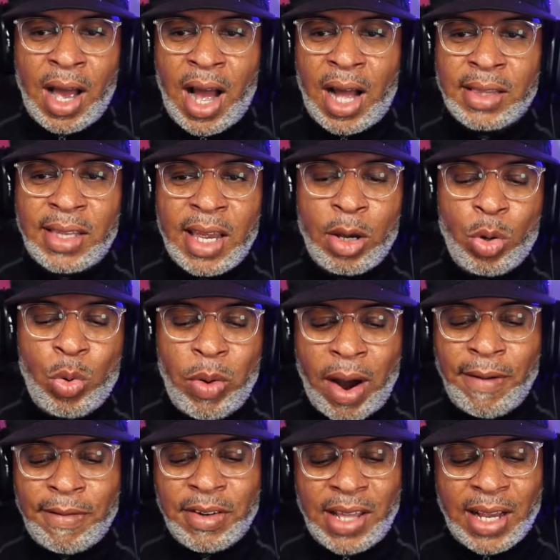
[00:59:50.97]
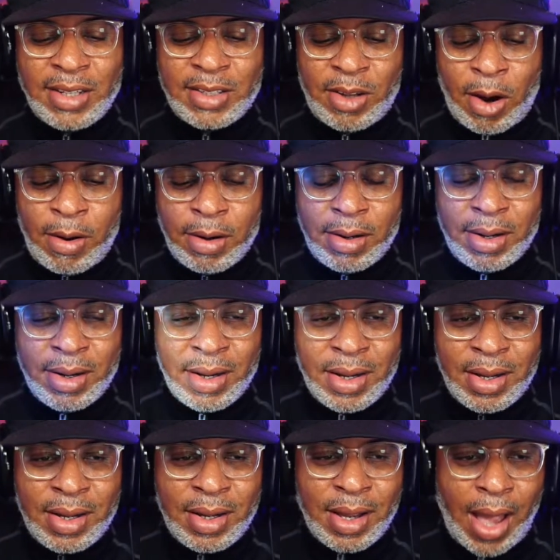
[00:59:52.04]
I think whoever they start,
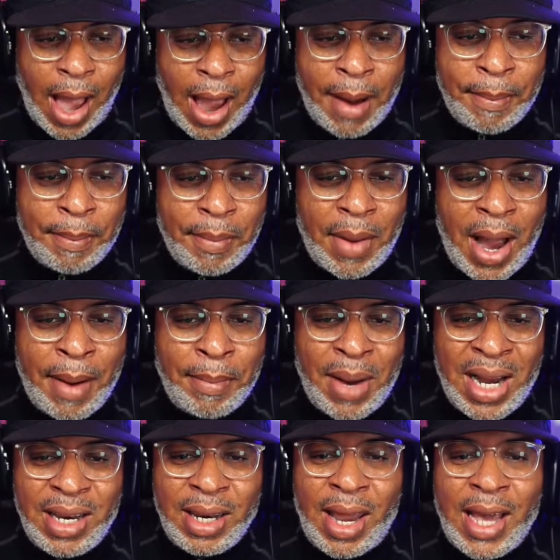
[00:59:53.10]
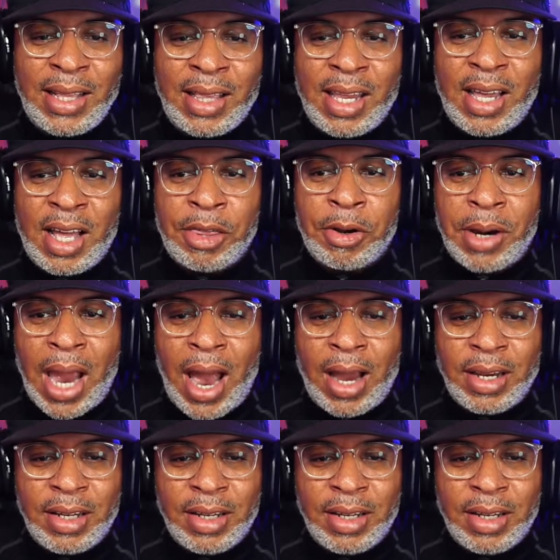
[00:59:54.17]
I might like the other guy.